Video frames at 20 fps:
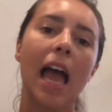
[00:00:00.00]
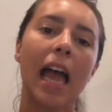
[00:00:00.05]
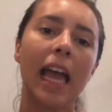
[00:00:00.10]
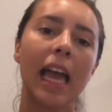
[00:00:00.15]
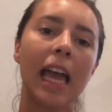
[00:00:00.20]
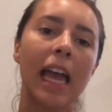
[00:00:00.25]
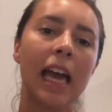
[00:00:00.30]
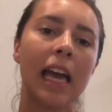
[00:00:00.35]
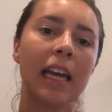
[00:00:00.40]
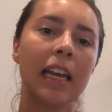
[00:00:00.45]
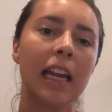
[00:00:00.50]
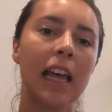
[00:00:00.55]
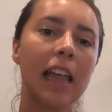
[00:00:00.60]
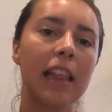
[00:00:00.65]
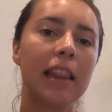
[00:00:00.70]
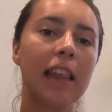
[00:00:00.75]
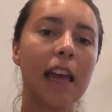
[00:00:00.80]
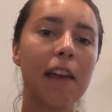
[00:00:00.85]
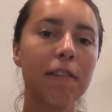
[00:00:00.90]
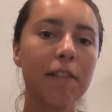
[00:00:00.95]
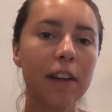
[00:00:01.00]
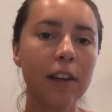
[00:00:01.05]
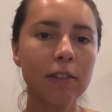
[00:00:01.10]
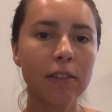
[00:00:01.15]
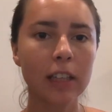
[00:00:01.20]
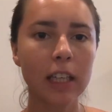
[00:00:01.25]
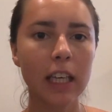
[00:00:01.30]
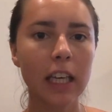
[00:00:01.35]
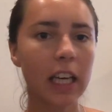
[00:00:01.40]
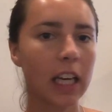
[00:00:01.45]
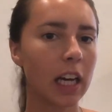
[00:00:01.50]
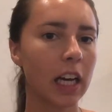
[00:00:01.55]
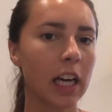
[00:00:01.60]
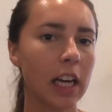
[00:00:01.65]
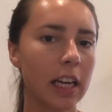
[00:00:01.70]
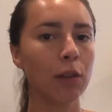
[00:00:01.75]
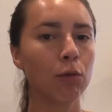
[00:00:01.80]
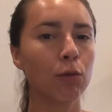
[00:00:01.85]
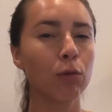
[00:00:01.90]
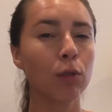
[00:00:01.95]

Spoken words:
and they fit really good.